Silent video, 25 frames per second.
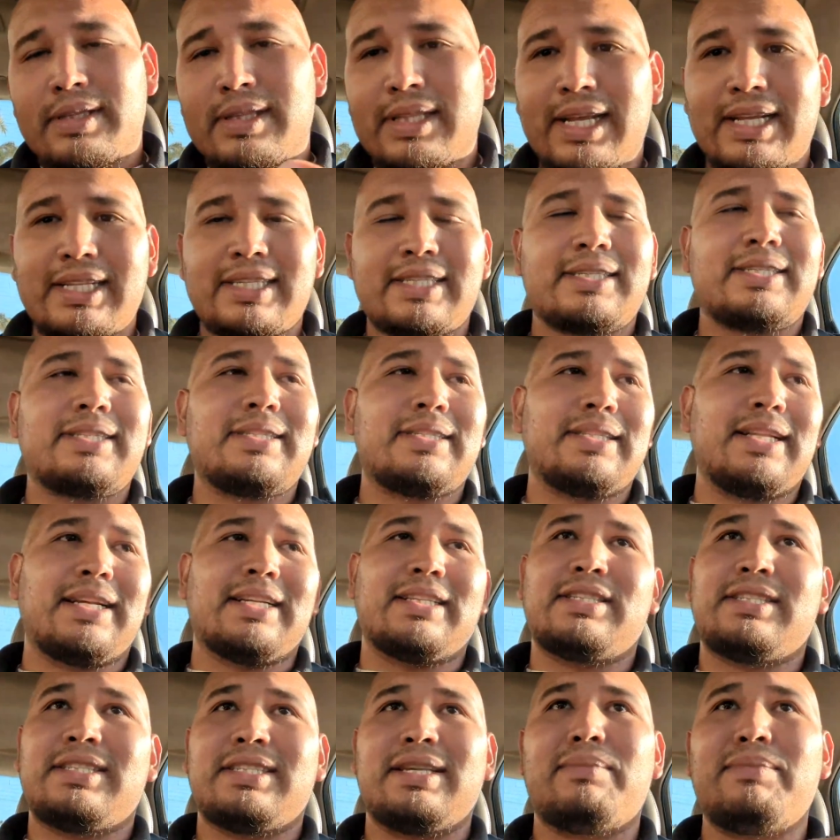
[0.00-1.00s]
that's
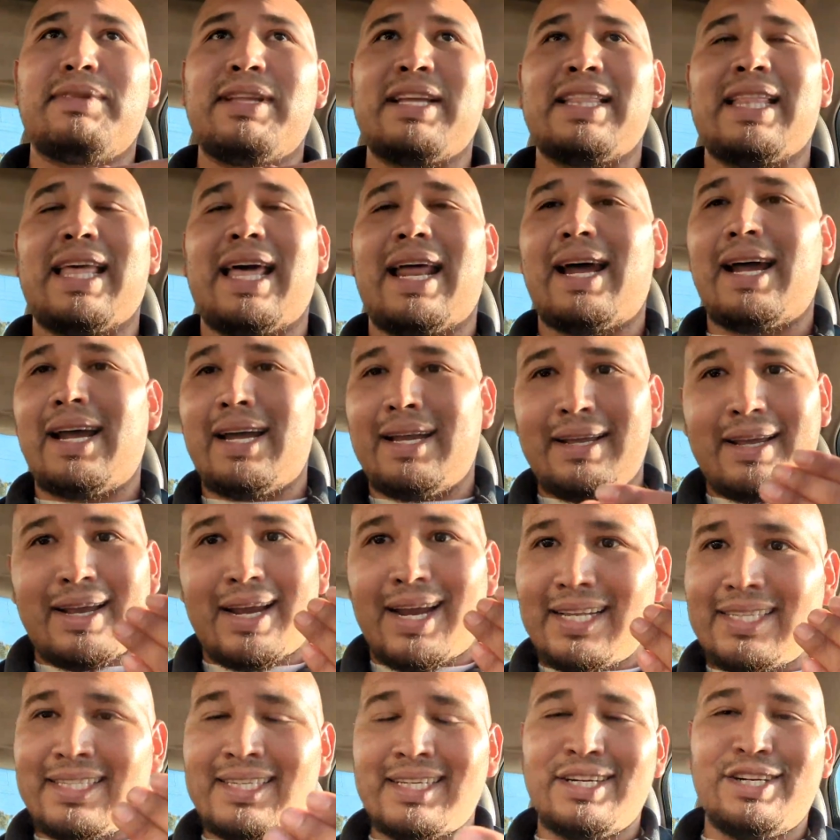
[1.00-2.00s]
that's something that I
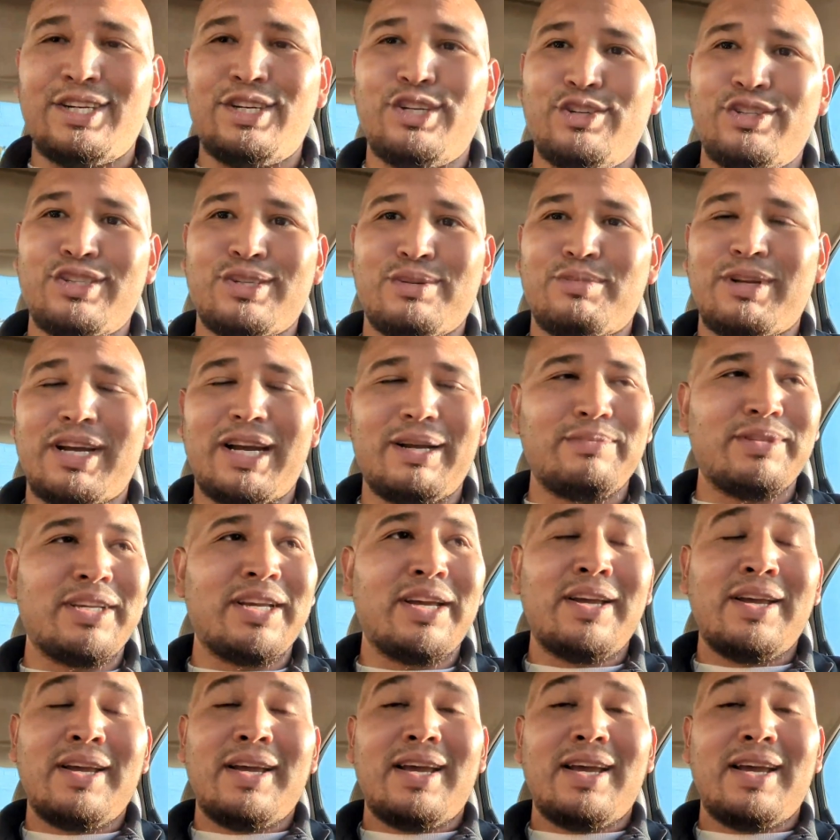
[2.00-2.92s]
I tend to do sometimes.